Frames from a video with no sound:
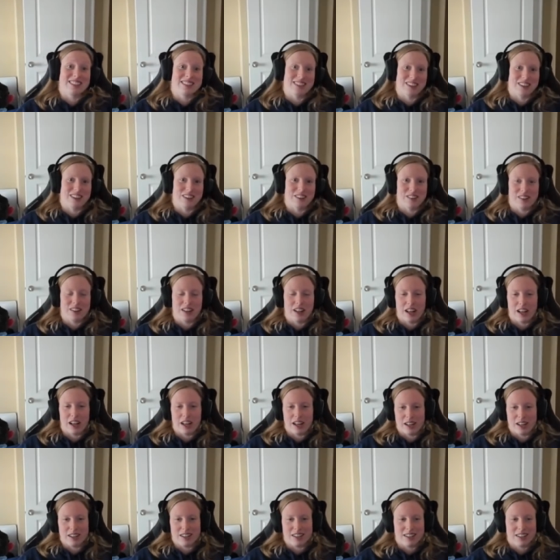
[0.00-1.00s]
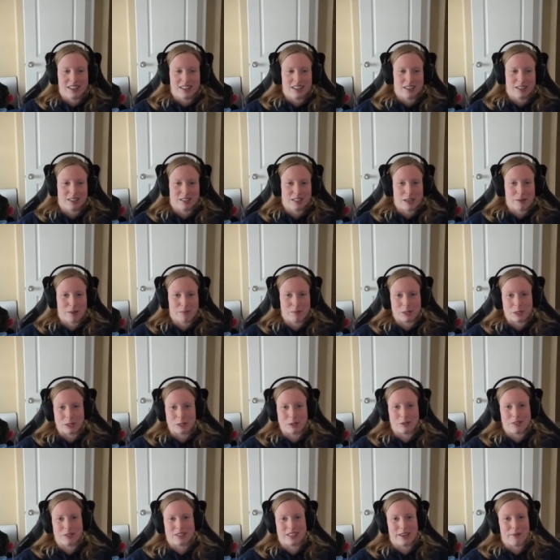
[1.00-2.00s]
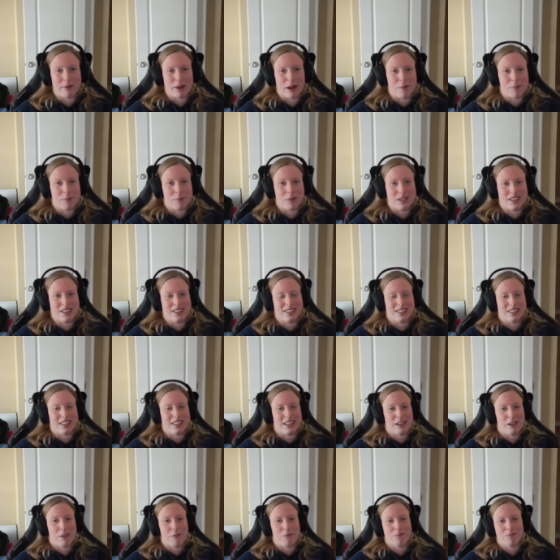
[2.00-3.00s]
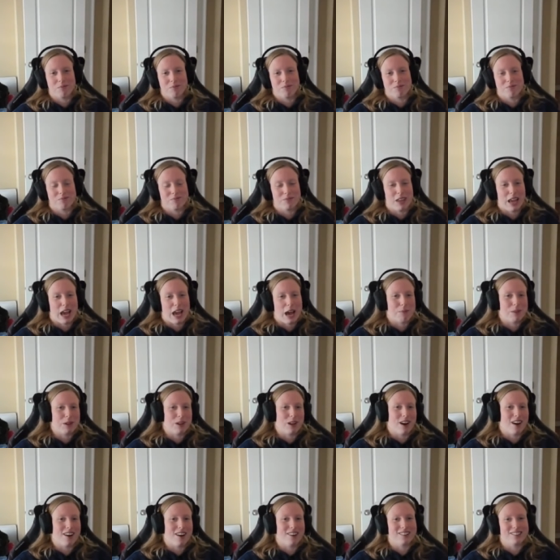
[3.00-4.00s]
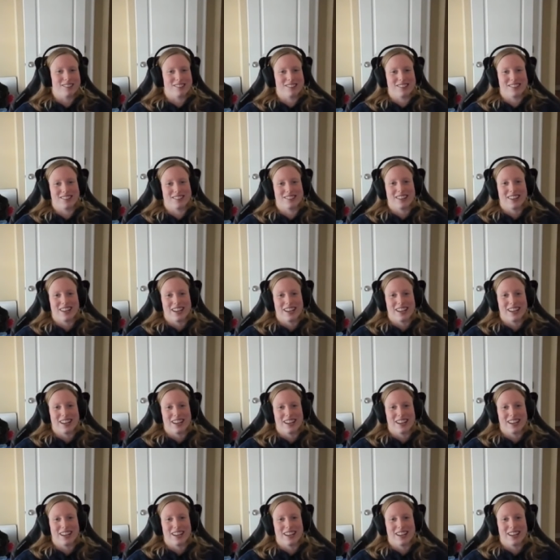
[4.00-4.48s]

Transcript: So uh, same suit, same company, same cap and goggles.